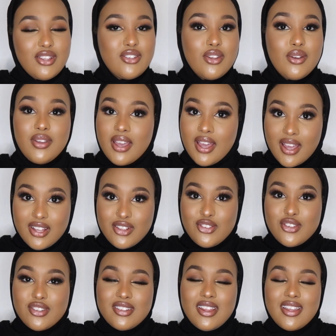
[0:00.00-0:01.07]
So yeah,
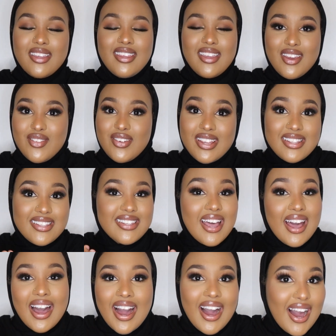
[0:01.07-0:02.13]
just give it
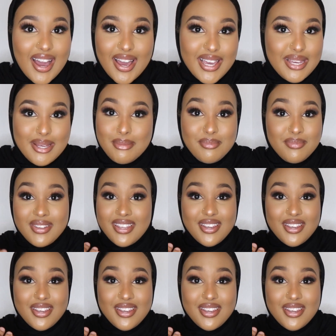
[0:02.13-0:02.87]
time,